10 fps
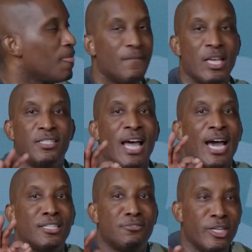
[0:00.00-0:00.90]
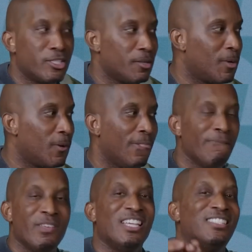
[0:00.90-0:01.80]
It's not as visible.
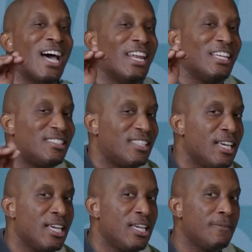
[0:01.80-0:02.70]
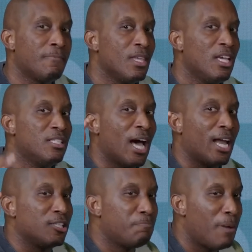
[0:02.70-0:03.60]
It's not as seen. It's
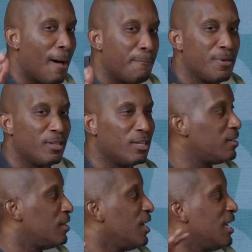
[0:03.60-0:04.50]
not as popular.